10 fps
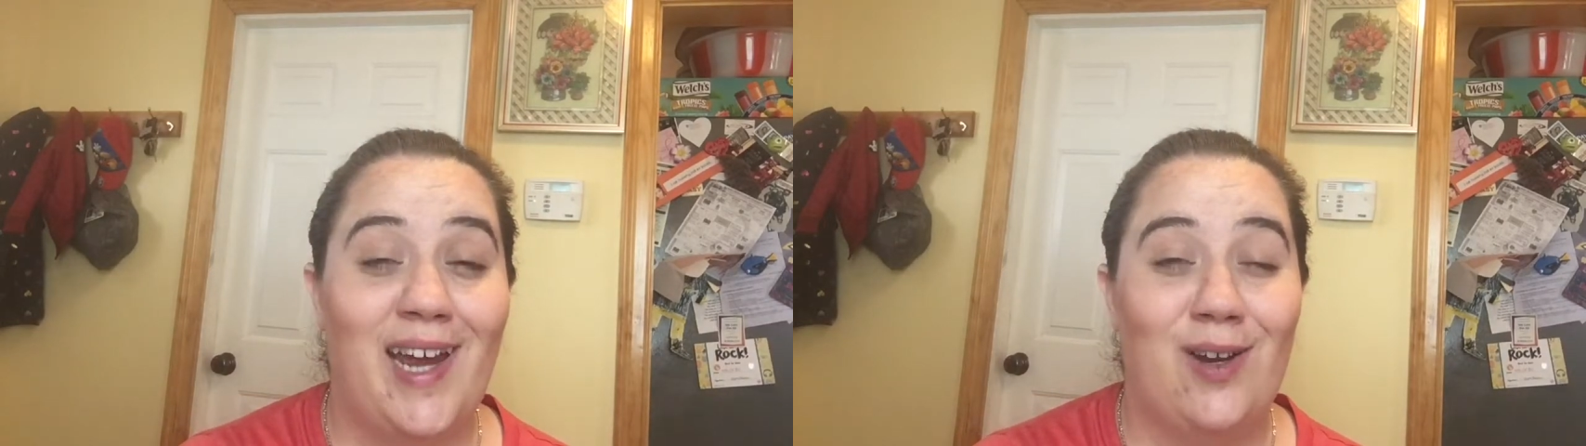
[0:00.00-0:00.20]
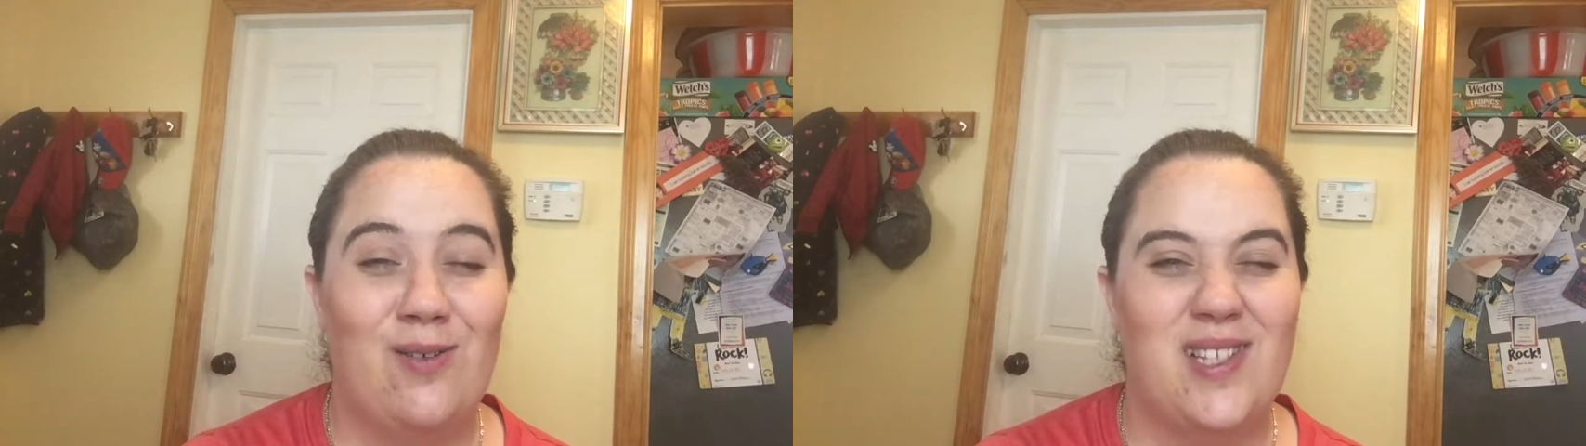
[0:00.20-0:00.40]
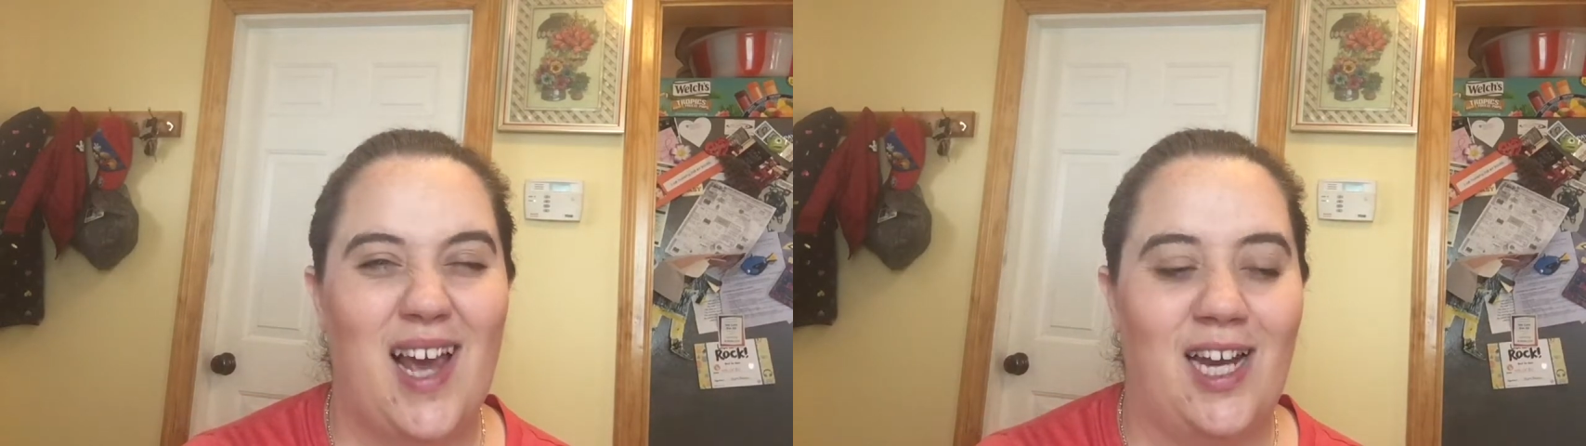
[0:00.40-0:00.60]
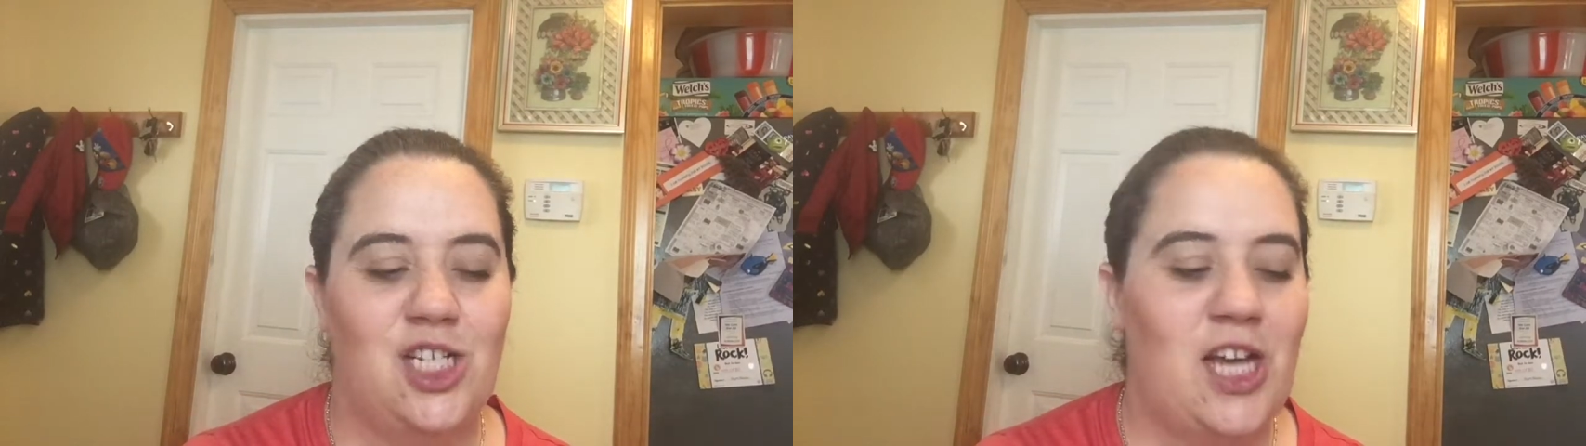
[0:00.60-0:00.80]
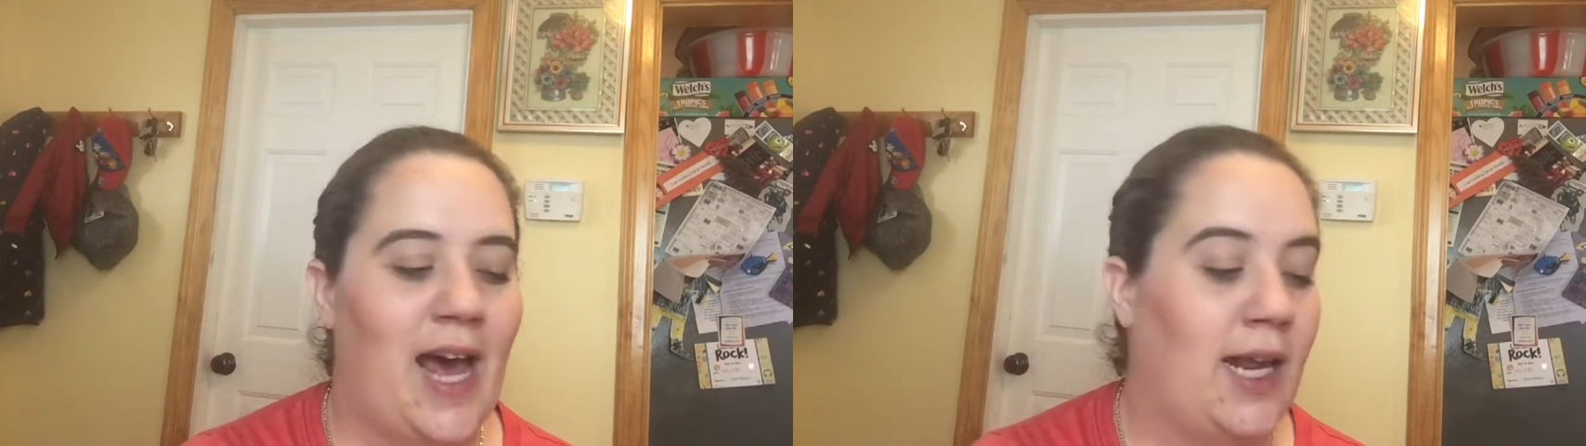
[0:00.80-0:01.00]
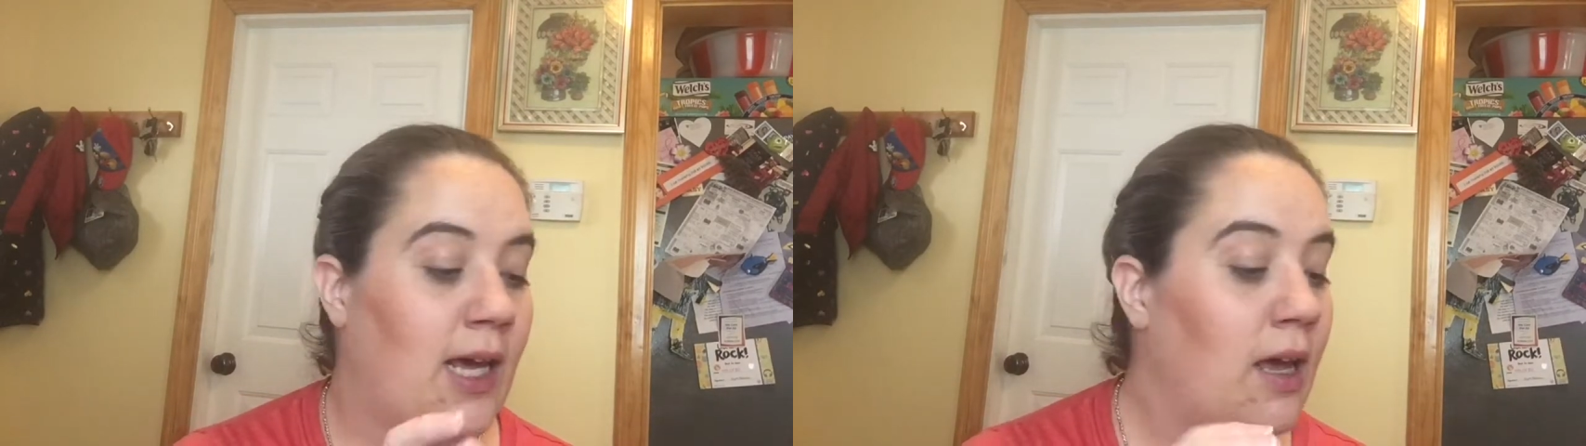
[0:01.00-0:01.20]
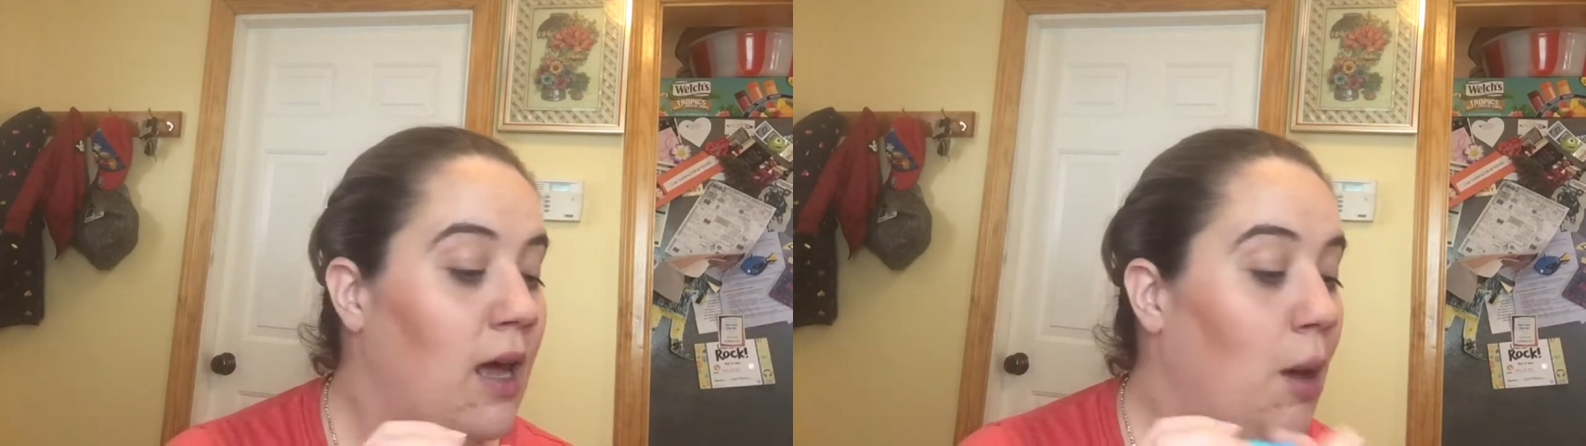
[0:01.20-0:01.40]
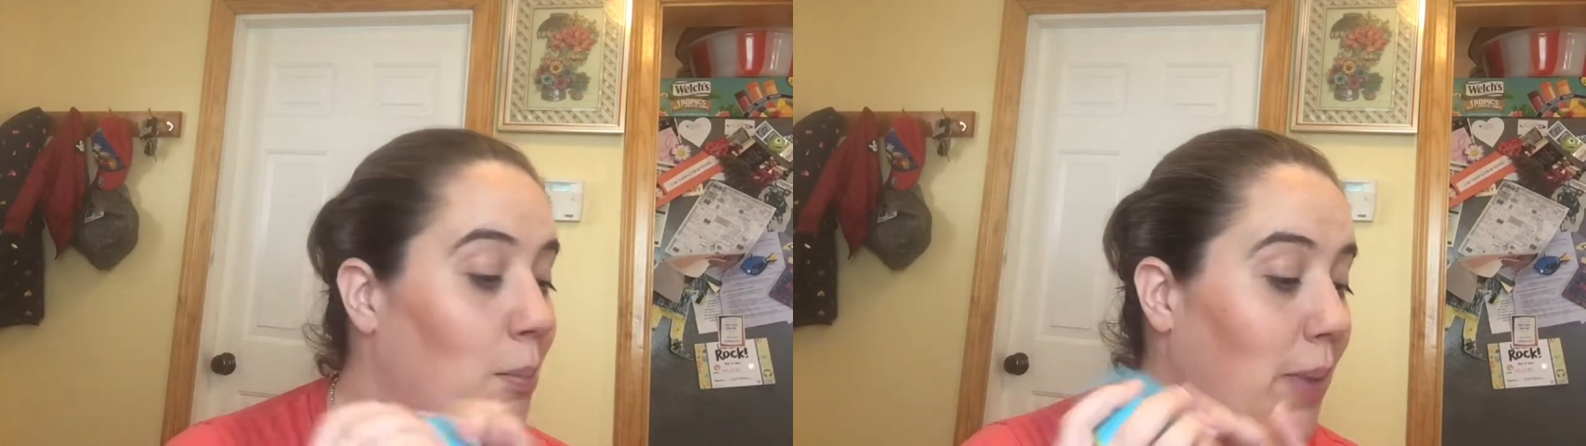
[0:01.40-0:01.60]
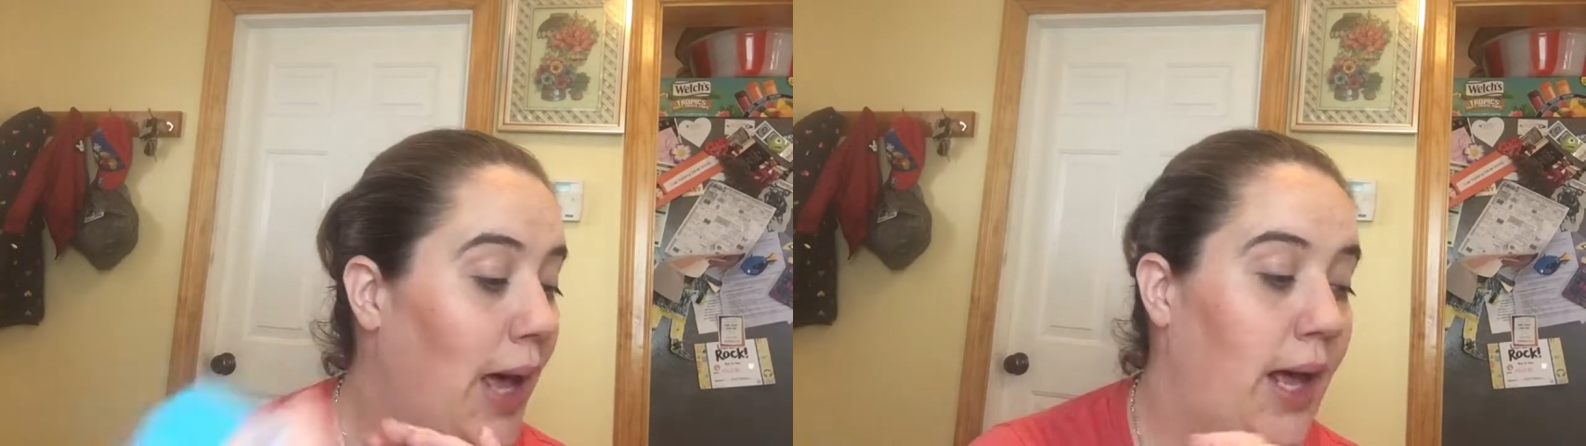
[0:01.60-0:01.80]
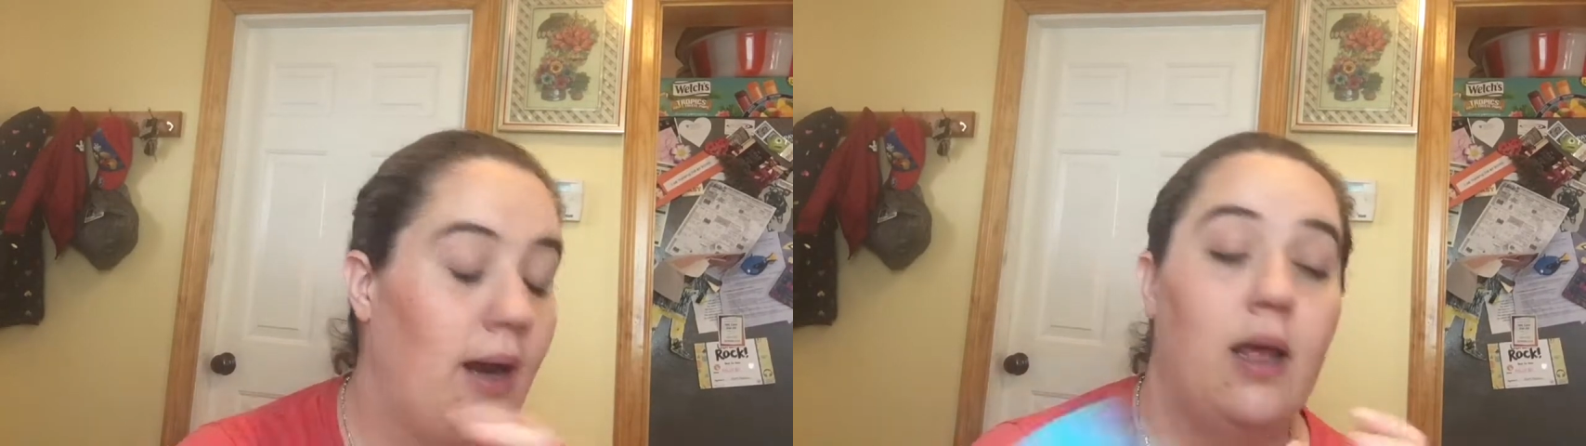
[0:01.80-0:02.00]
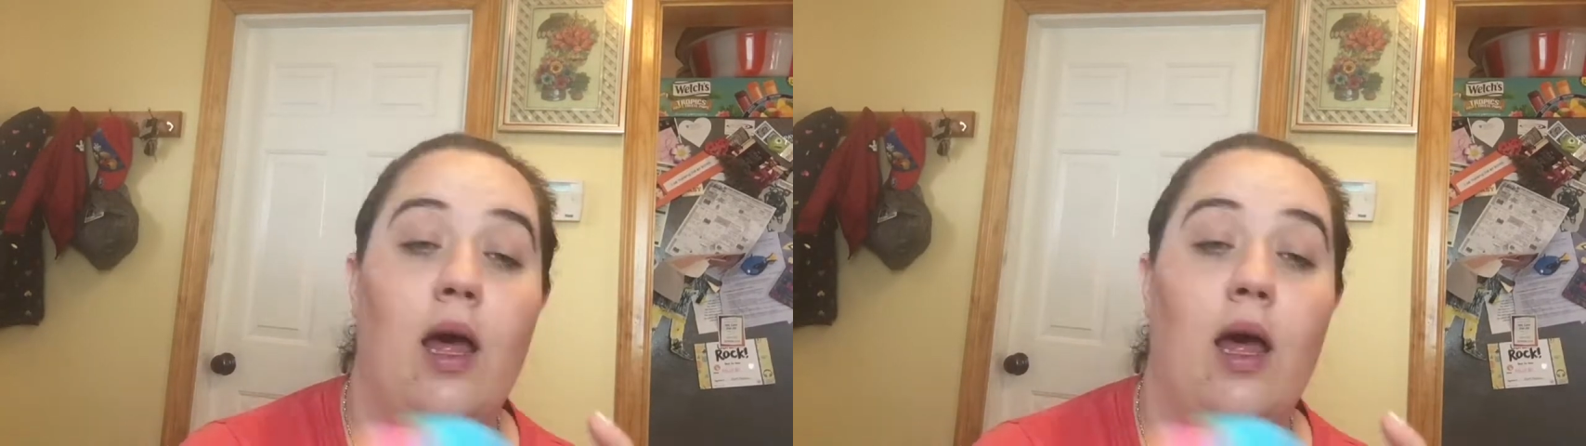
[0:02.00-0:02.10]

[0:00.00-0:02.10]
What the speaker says: I know it was kind of chatty, but